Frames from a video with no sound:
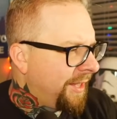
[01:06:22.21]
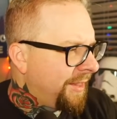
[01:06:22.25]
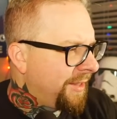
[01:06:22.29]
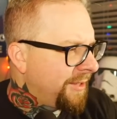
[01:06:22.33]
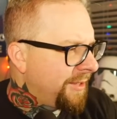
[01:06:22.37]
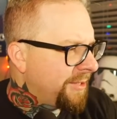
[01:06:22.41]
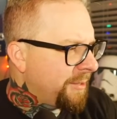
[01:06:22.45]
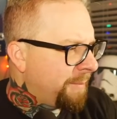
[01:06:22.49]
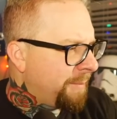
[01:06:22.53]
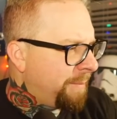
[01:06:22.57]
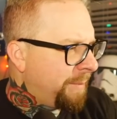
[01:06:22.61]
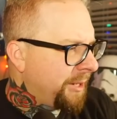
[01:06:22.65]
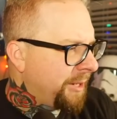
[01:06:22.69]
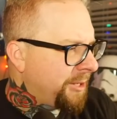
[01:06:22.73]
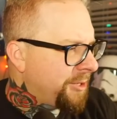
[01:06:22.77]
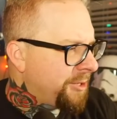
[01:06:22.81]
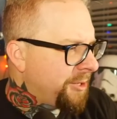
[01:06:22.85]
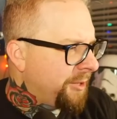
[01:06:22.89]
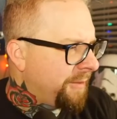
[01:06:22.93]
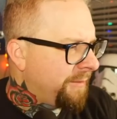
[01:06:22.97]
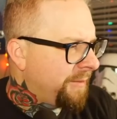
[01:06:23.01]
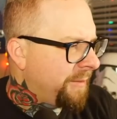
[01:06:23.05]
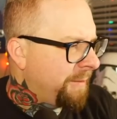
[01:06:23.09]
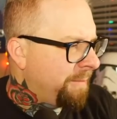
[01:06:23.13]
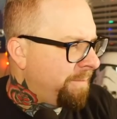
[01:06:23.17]
There's a
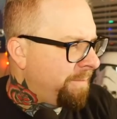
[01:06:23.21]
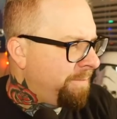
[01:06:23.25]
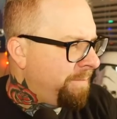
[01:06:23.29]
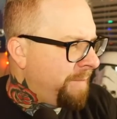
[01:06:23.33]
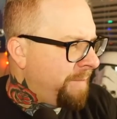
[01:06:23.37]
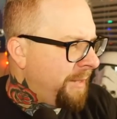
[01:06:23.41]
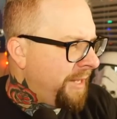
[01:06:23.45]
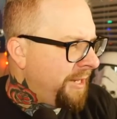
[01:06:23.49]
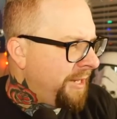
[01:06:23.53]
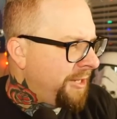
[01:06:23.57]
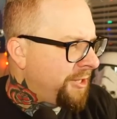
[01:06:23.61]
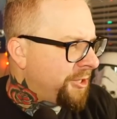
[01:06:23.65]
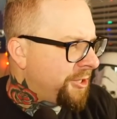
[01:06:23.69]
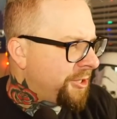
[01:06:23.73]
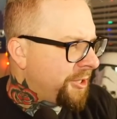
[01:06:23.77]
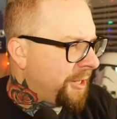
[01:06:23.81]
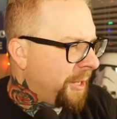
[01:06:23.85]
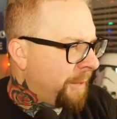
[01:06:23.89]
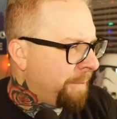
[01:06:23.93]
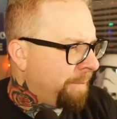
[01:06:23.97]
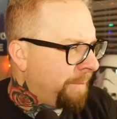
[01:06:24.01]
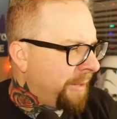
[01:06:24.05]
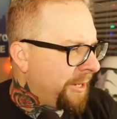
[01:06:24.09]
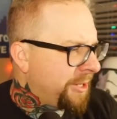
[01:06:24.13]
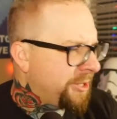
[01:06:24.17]
picture of the beach,
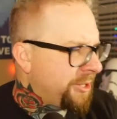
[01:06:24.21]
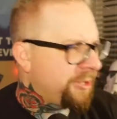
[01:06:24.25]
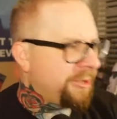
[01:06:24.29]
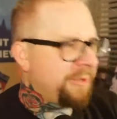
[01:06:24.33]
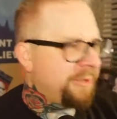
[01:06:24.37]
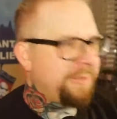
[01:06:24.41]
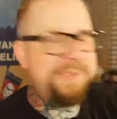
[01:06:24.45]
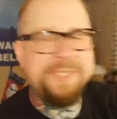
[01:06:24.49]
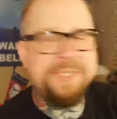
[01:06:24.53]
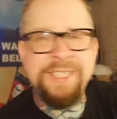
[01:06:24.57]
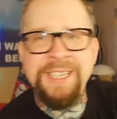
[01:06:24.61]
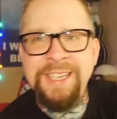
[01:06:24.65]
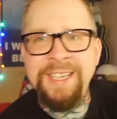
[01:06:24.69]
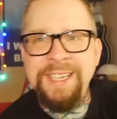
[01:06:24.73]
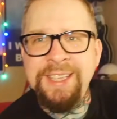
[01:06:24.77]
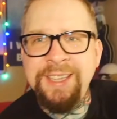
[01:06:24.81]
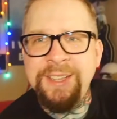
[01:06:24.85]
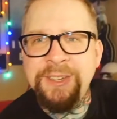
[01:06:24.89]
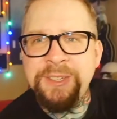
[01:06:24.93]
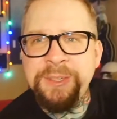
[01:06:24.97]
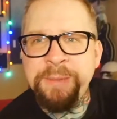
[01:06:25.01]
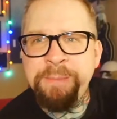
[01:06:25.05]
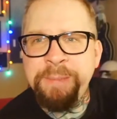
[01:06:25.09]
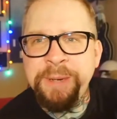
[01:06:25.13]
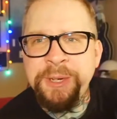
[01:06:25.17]
a picture of
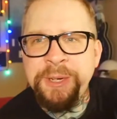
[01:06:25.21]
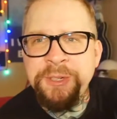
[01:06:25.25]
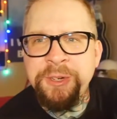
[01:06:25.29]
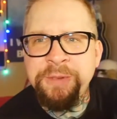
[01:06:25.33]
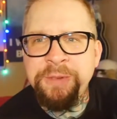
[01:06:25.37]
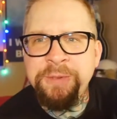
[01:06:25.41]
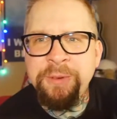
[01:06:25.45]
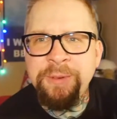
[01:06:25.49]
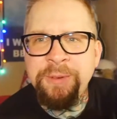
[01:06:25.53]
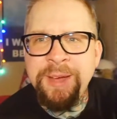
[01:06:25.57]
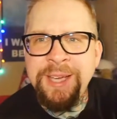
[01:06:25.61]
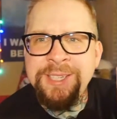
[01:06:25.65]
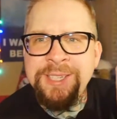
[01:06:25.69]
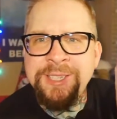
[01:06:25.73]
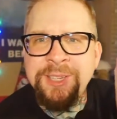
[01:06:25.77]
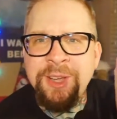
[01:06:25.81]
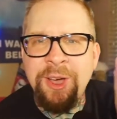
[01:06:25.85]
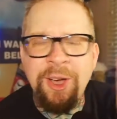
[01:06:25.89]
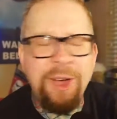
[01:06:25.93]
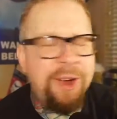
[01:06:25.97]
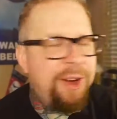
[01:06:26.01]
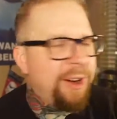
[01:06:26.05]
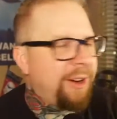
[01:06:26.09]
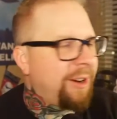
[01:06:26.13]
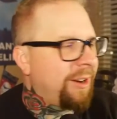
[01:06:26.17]
there's a picture of a race
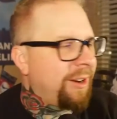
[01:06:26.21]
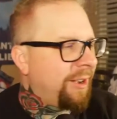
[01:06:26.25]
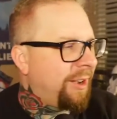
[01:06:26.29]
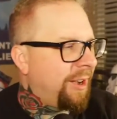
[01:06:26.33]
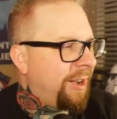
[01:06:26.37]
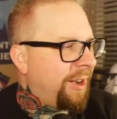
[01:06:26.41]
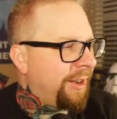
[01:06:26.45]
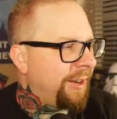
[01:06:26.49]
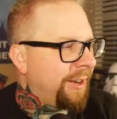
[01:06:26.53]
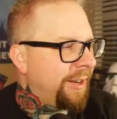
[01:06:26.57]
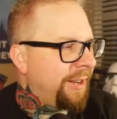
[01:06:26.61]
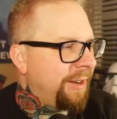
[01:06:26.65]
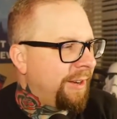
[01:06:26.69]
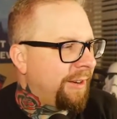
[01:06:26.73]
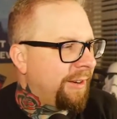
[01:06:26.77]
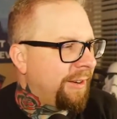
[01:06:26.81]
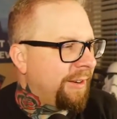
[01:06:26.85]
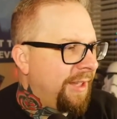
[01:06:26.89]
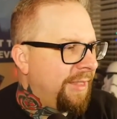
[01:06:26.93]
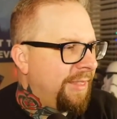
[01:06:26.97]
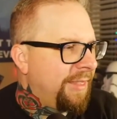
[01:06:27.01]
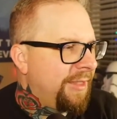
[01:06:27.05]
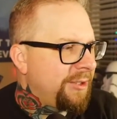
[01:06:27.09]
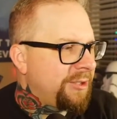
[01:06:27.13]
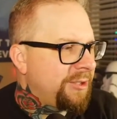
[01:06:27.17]
car on here.
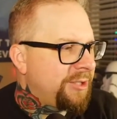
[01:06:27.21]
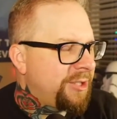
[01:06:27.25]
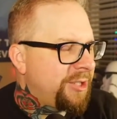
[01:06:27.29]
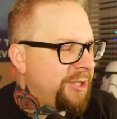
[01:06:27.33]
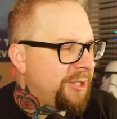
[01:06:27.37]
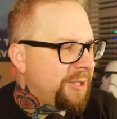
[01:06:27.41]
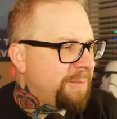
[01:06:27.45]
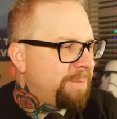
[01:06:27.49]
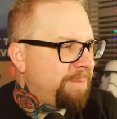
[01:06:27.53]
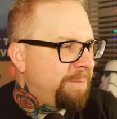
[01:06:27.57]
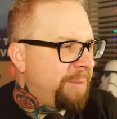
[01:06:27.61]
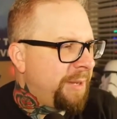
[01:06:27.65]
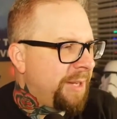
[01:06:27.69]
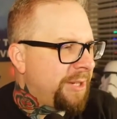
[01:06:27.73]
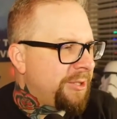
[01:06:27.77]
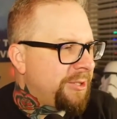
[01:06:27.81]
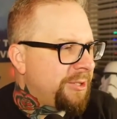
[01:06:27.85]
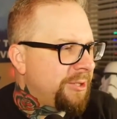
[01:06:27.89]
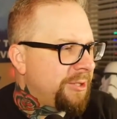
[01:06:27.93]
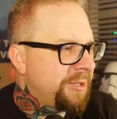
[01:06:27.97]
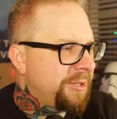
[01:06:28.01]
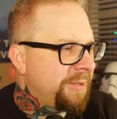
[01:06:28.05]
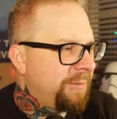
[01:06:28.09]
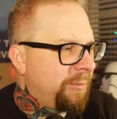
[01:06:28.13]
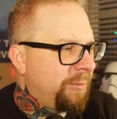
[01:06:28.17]
And there's just
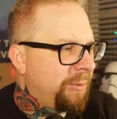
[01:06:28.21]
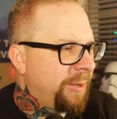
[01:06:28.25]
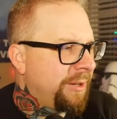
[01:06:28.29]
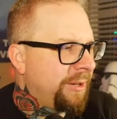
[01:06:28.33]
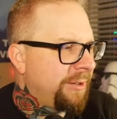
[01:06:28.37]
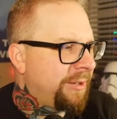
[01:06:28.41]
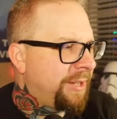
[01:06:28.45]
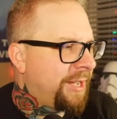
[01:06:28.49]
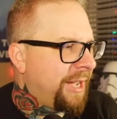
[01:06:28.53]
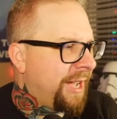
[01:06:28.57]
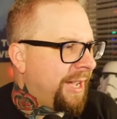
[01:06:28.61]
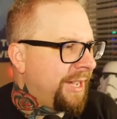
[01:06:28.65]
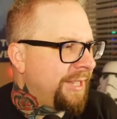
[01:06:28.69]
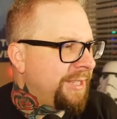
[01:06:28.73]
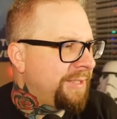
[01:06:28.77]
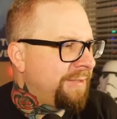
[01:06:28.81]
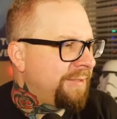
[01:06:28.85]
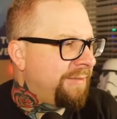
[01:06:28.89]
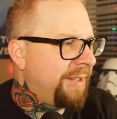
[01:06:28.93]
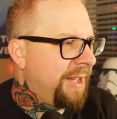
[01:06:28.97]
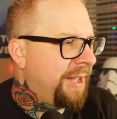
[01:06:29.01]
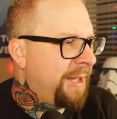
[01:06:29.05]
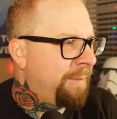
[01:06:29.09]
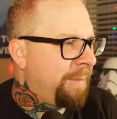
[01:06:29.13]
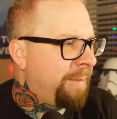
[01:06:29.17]
pictures of weird guys
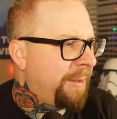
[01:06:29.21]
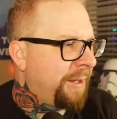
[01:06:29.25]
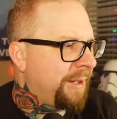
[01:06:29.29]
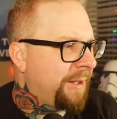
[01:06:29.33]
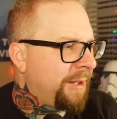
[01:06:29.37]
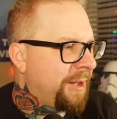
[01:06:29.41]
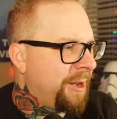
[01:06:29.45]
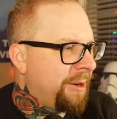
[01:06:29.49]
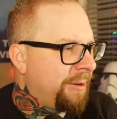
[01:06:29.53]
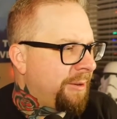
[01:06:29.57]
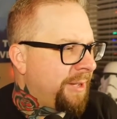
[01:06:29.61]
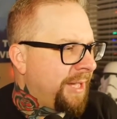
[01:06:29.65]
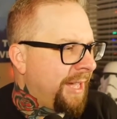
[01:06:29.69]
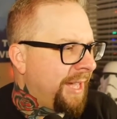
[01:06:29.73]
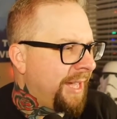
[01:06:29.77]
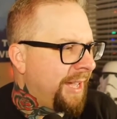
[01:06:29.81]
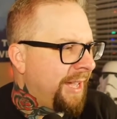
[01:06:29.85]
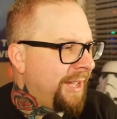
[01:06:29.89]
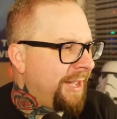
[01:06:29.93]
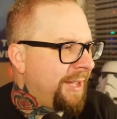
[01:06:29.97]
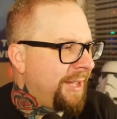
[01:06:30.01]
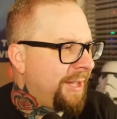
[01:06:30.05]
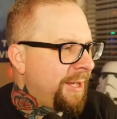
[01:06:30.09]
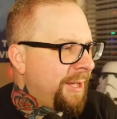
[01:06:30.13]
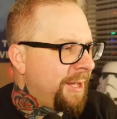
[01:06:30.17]
vaping.
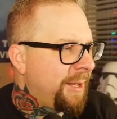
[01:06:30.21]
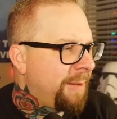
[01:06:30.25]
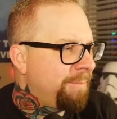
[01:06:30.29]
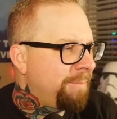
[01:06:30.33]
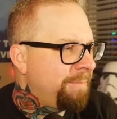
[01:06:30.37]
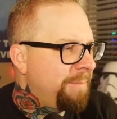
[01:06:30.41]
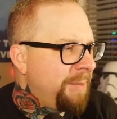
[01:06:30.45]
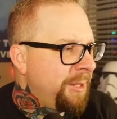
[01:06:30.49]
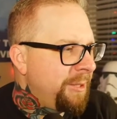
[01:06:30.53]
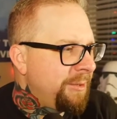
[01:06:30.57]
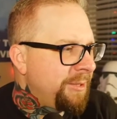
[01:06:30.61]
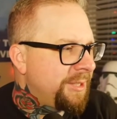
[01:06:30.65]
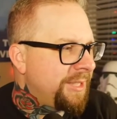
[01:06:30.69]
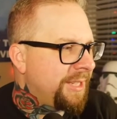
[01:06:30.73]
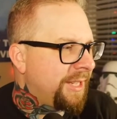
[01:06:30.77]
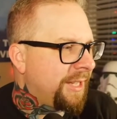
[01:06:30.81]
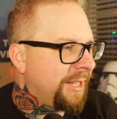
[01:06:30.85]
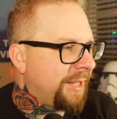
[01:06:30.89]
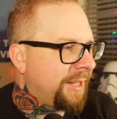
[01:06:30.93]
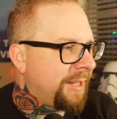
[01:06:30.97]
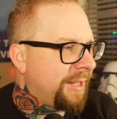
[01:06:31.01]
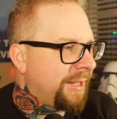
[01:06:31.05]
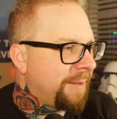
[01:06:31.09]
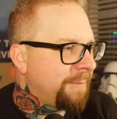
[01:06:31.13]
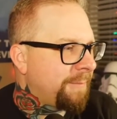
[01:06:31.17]
Okay,
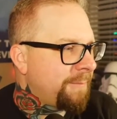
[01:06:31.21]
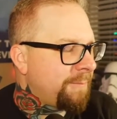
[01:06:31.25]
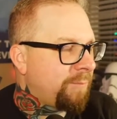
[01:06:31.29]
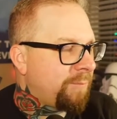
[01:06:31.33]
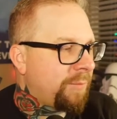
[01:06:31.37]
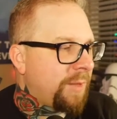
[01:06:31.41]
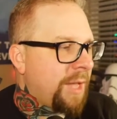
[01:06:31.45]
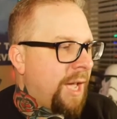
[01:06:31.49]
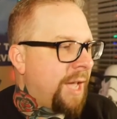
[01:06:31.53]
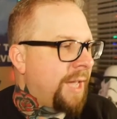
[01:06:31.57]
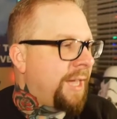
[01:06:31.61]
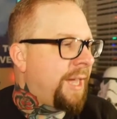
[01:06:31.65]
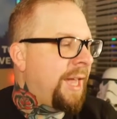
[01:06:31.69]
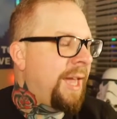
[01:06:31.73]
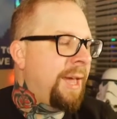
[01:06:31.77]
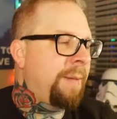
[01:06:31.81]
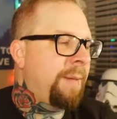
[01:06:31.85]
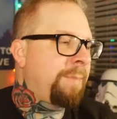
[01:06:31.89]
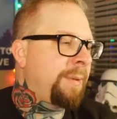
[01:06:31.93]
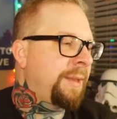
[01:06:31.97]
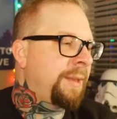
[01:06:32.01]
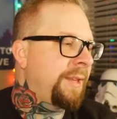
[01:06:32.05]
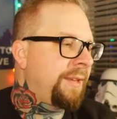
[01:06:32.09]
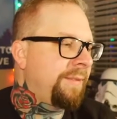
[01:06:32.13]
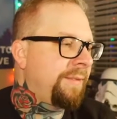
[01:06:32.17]
music. I
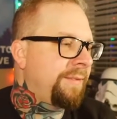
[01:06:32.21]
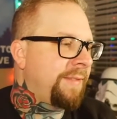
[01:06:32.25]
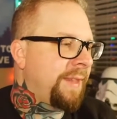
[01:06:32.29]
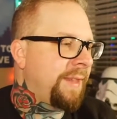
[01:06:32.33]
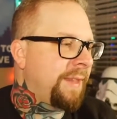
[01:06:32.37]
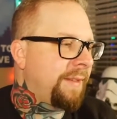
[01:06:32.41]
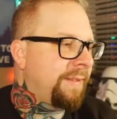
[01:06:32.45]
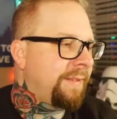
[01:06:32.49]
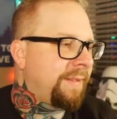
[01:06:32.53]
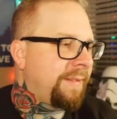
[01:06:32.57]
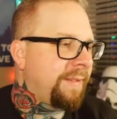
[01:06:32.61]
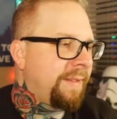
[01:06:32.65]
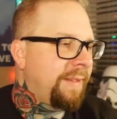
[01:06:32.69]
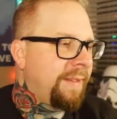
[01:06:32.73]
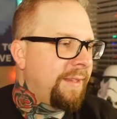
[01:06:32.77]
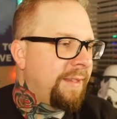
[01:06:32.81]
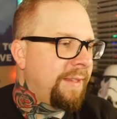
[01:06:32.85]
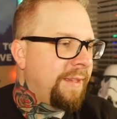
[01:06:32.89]
can't believe this.